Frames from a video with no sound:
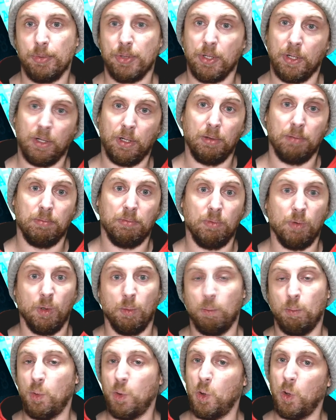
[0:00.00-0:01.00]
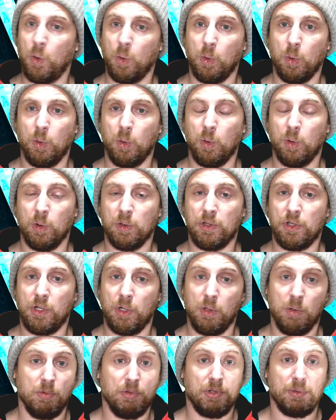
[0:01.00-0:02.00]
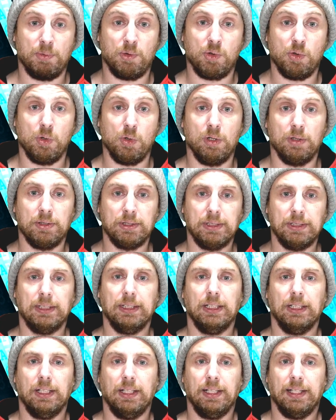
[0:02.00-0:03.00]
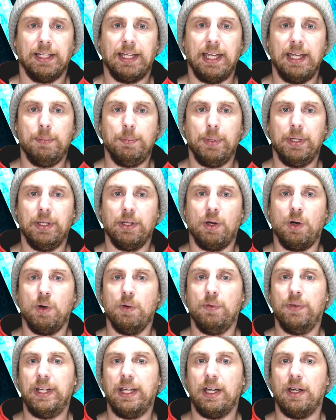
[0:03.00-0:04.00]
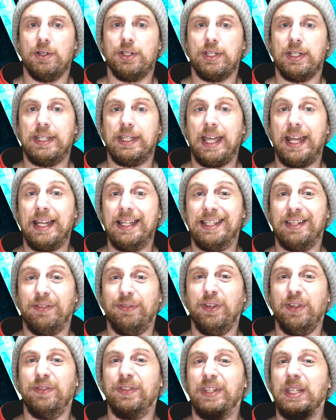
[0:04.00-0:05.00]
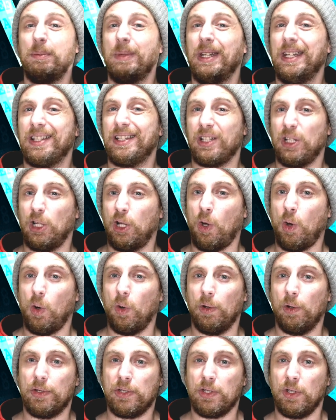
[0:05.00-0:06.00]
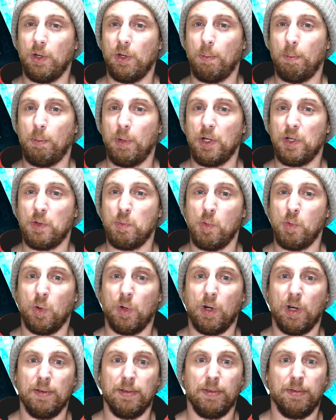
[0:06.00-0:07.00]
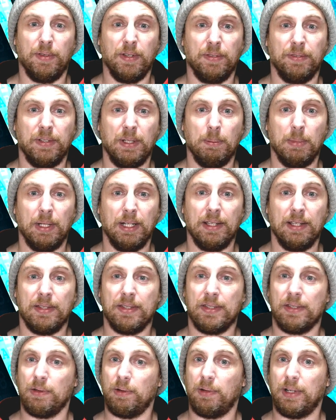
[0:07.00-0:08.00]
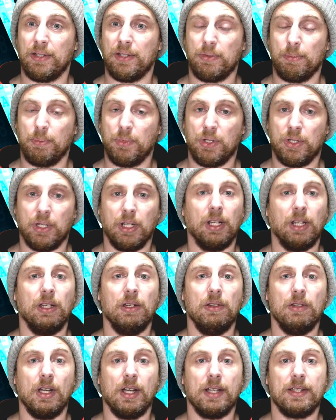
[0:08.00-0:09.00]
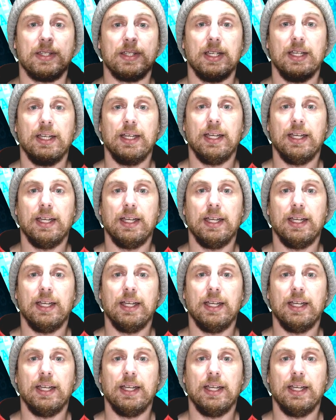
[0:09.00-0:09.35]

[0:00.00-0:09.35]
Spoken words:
so not more or too short. Keeping the whole video to 10 to 15 minutes long, so not much more over 15 minutes or else I'm just going to nuts.